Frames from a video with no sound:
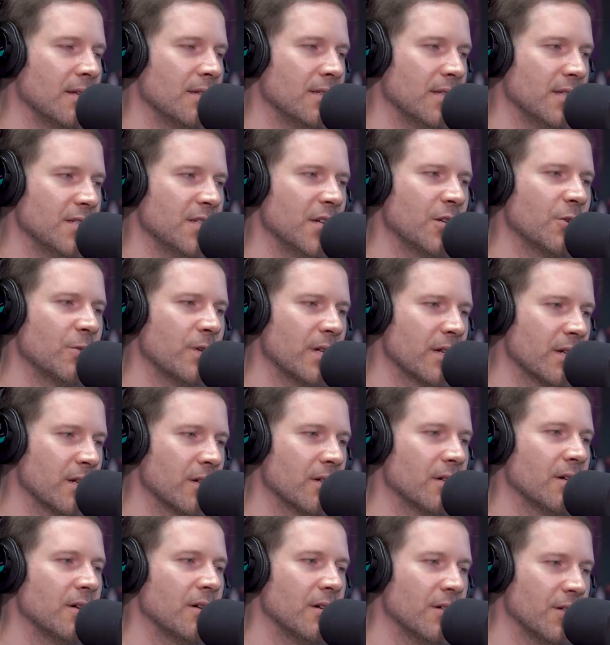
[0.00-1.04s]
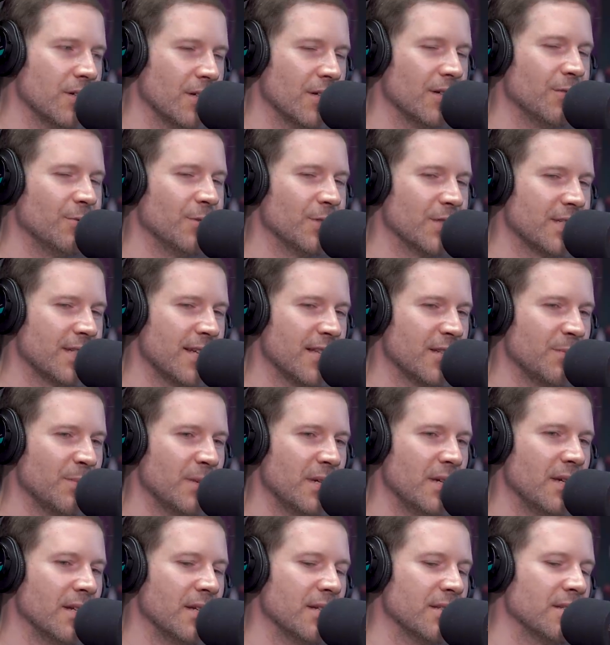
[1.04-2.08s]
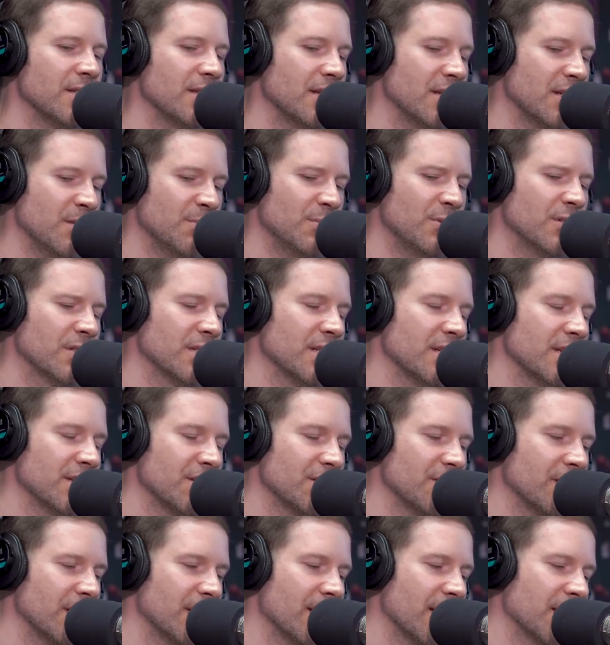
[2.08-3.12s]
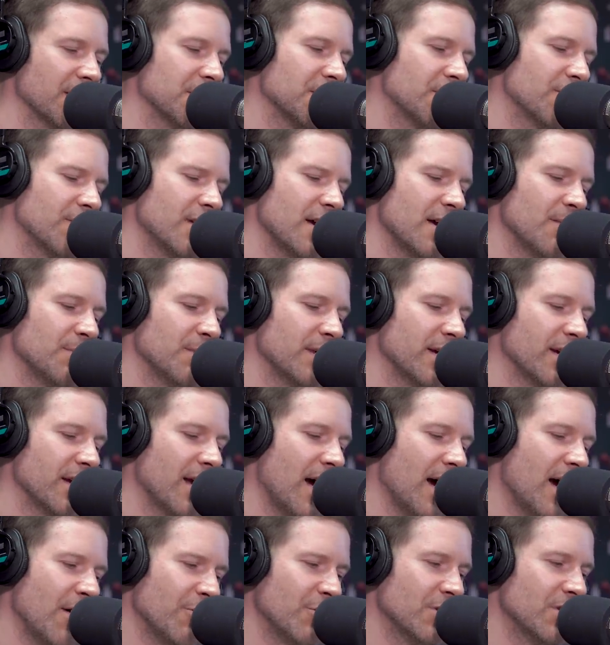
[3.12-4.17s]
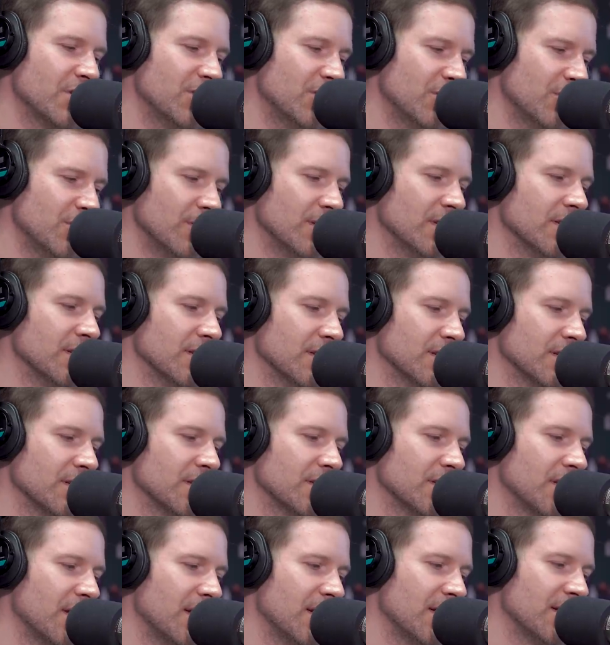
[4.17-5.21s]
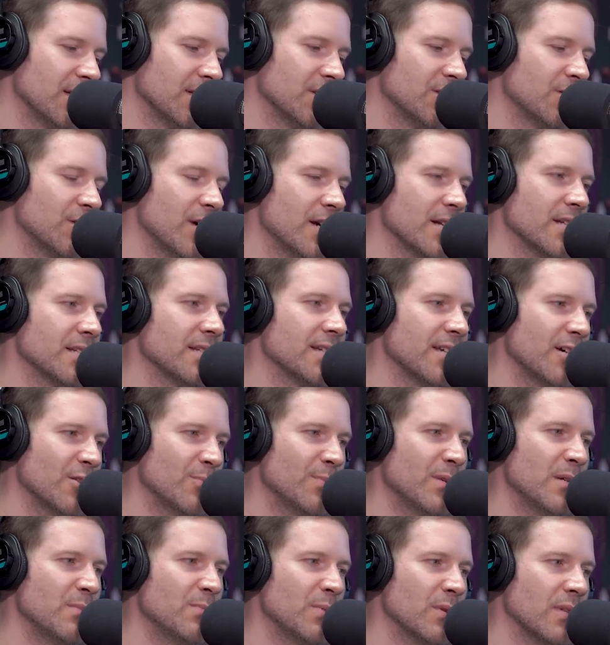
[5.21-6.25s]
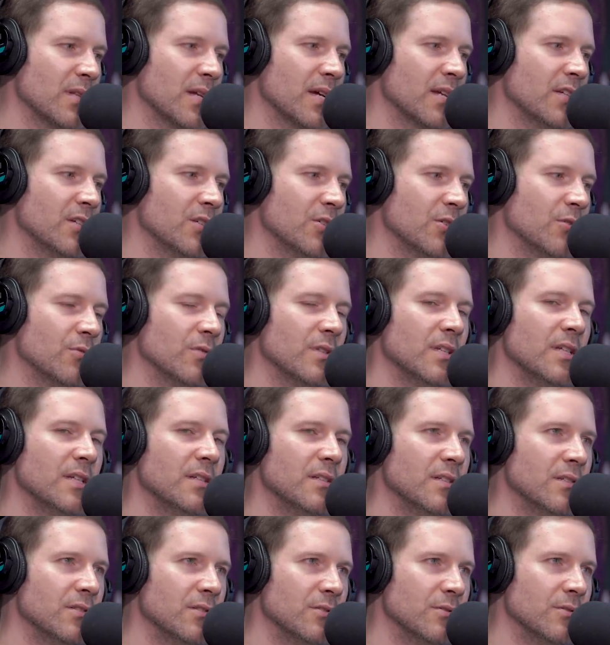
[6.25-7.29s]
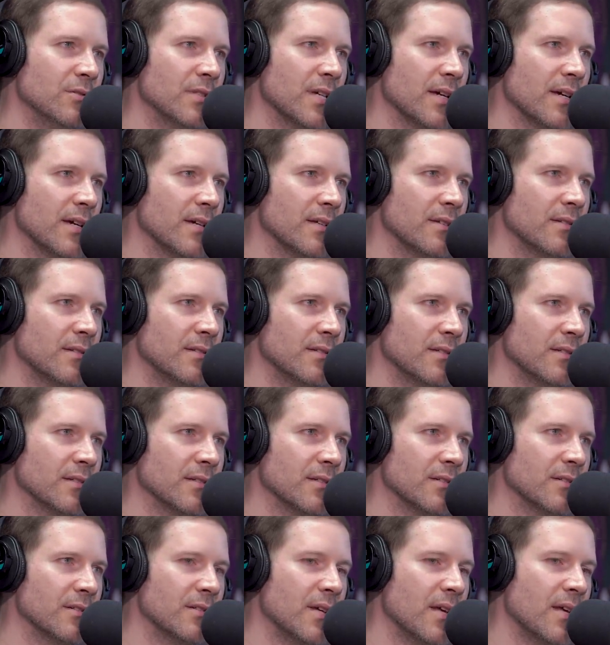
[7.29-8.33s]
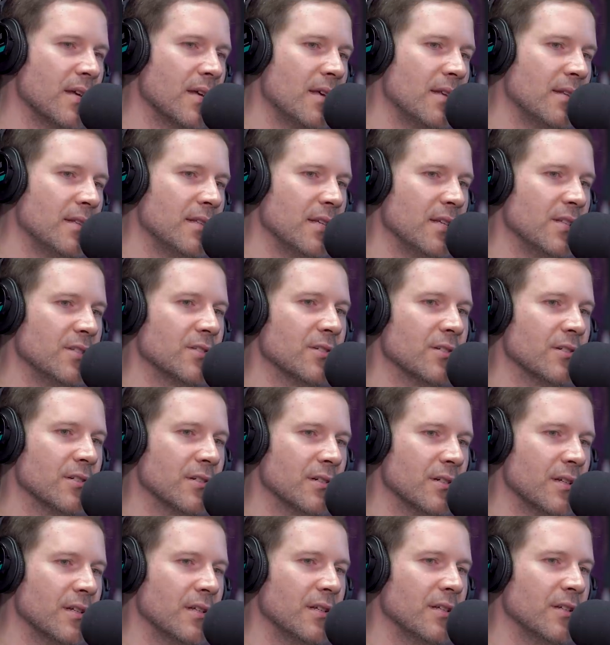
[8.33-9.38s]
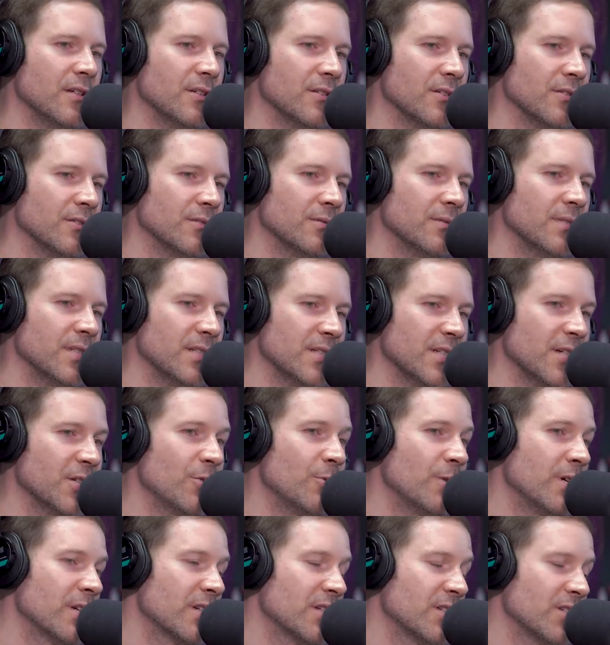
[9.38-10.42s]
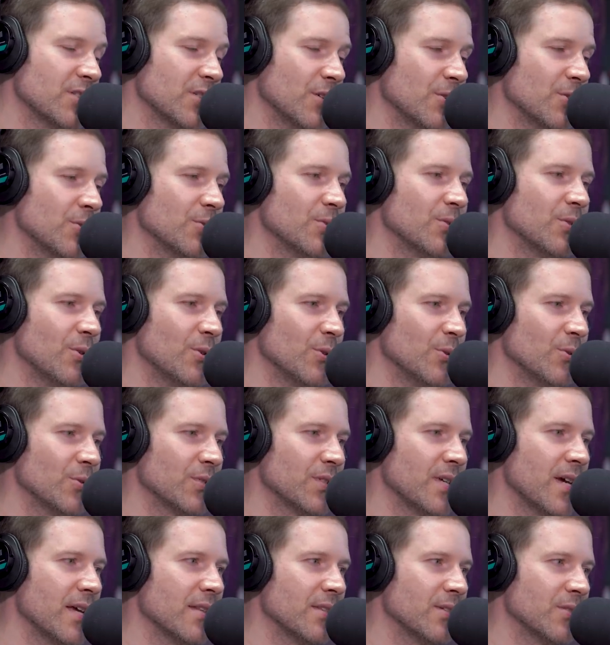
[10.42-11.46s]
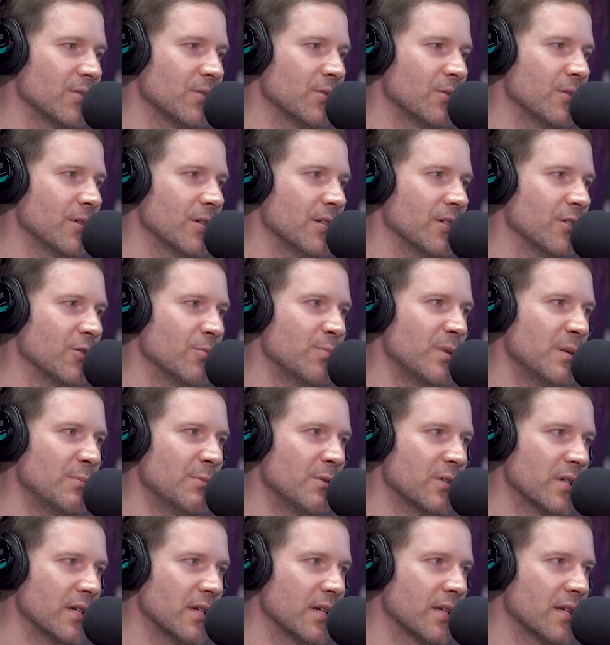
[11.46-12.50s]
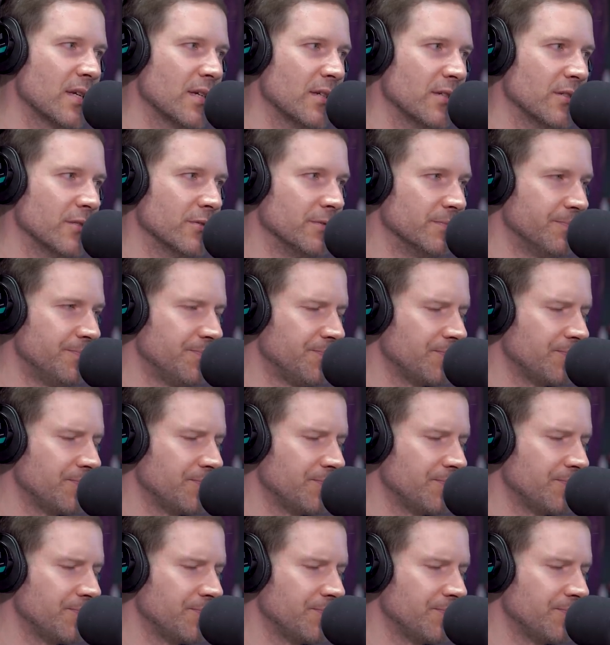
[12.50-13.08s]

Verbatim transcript: DJ Quik all was telling me, and it's in the book, The History of Gangster Rap. Like I was doing this to try to tell people, like you don't need to do that. You know, these are you know DJ Quik shows the whole side of the story. You know, people get killed,